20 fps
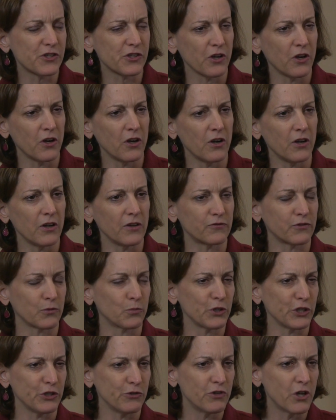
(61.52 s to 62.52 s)
saw, from
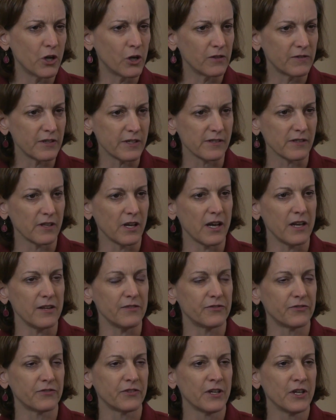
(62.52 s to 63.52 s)
what you know of his
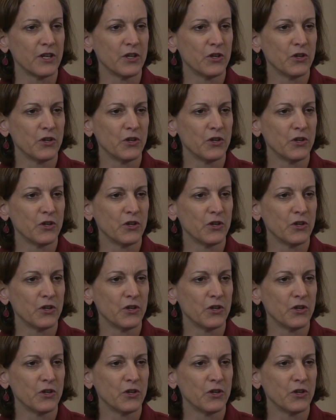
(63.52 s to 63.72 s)
life,